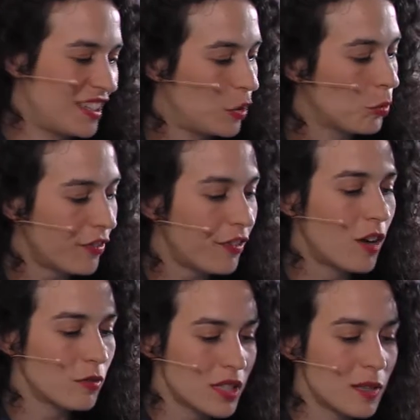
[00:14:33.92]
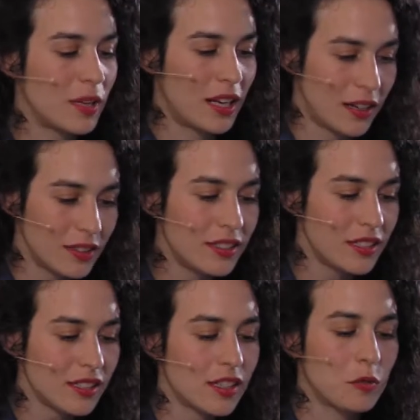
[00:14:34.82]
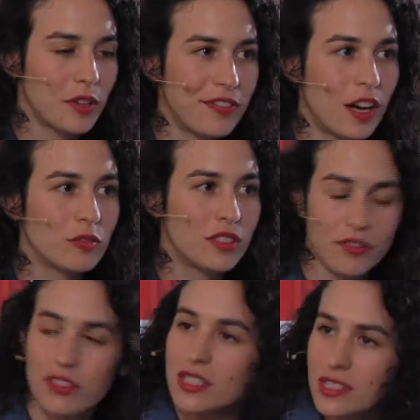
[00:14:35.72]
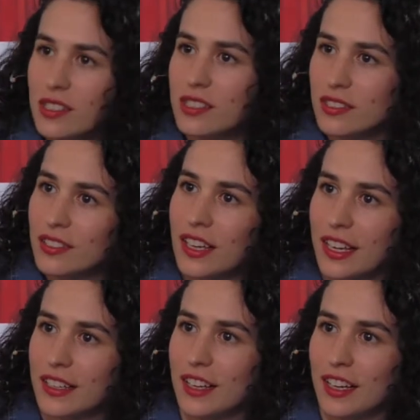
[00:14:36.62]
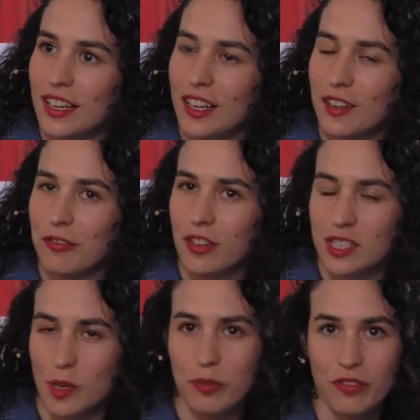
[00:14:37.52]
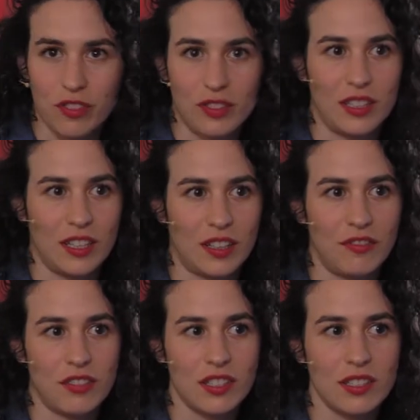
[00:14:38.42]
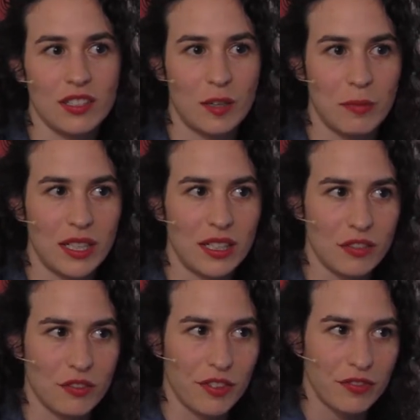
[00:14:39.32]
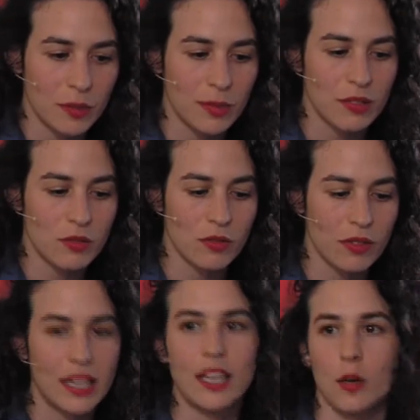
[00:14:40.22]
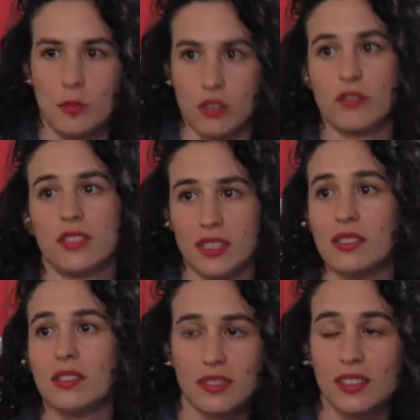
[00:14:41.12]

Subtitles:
We found similarities and we found differences. And for example, for the first 10 minutes or 15 minutes, we really observed this,